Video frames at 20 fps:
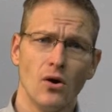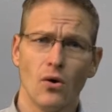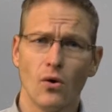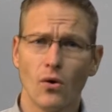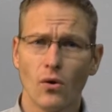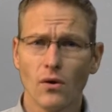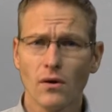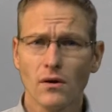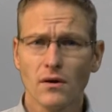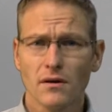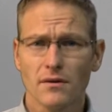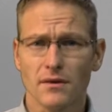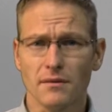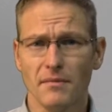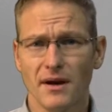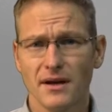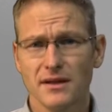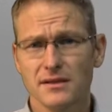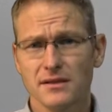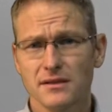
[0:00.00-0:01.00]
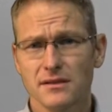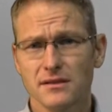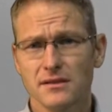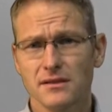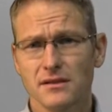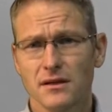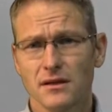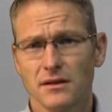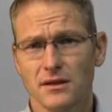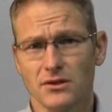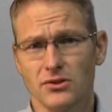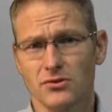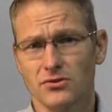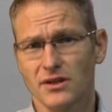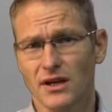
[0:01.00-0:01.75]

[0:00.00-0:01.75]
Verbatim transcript: or the medicines that you